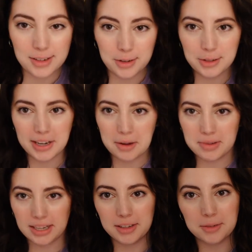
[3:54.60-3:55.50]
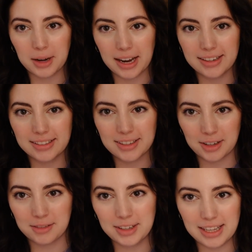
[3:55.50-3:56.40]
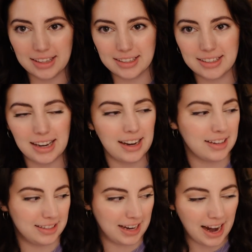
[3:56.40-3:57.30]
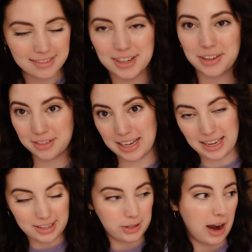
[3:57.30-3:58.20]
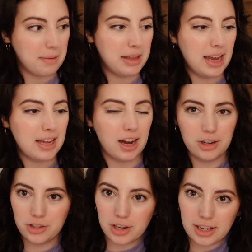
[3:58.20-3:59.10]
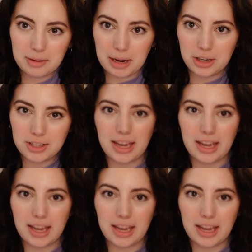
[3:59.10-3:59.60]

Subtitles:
told you I'd update you when I started reading this, and I have started reading it. So I'm like 100 pages